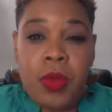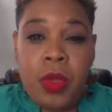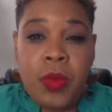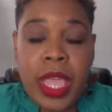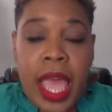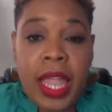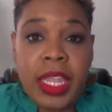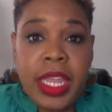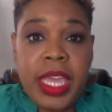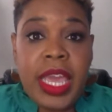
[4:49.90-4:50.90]
In
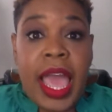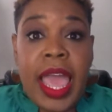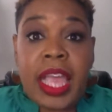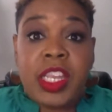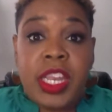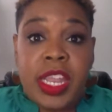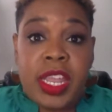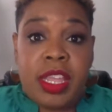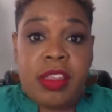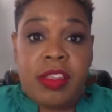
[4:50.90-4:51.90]
reality, I actually
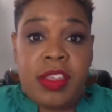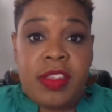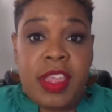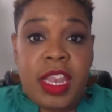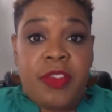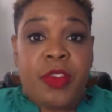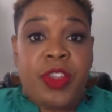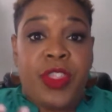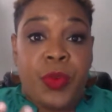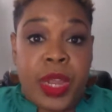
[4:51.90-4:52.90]
didn't get to see Sydney
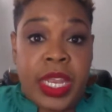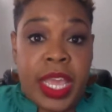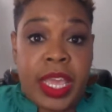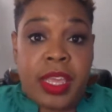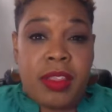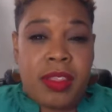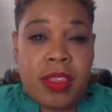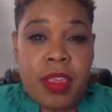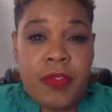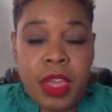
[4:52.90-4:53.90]
for 3
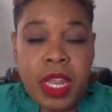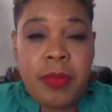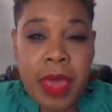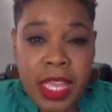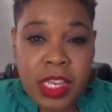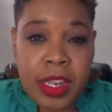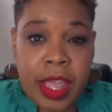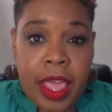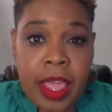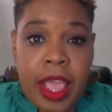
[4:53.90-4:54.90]
days. If you can imagine
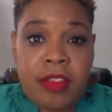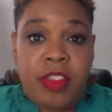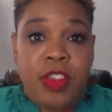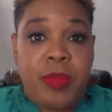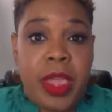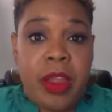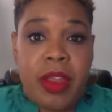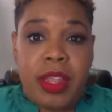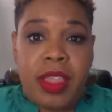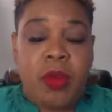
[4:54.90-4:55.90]
that, as a new
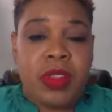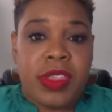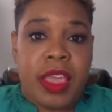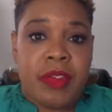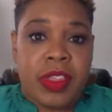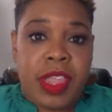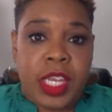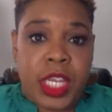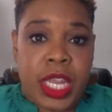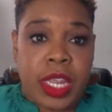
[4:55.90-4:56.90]
parent, that was
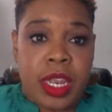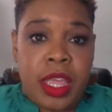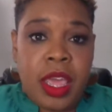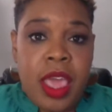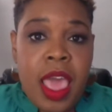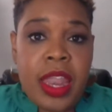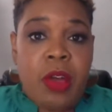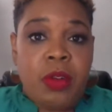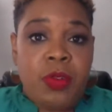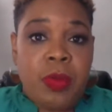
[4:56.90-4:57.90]
devastation. And
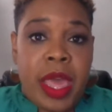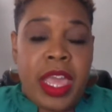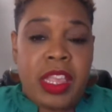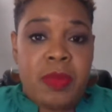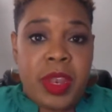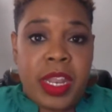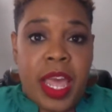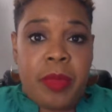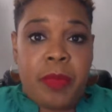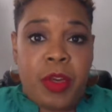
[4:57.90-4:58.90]
that was when my husband and
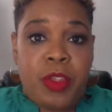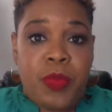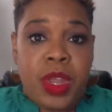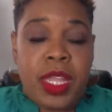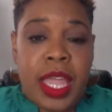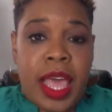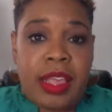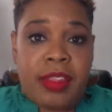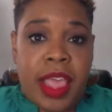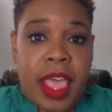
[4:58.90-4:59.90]
I both
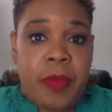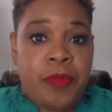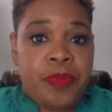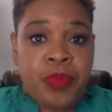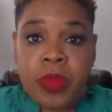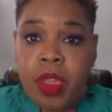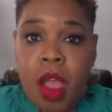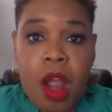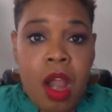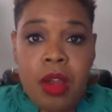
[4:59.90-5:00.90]
realized that
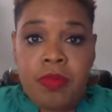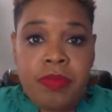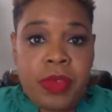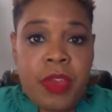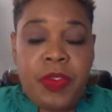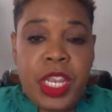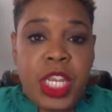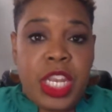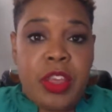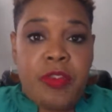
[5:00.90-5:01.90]
our
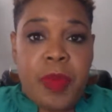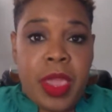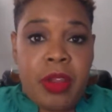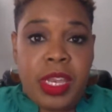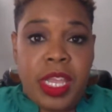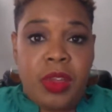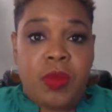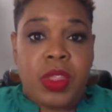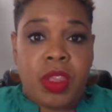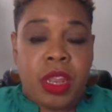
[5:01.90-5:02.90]
definition of parenting
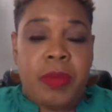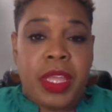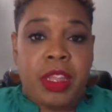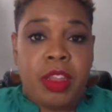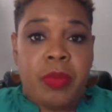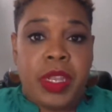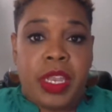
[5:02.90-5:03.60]
was going to be a little bit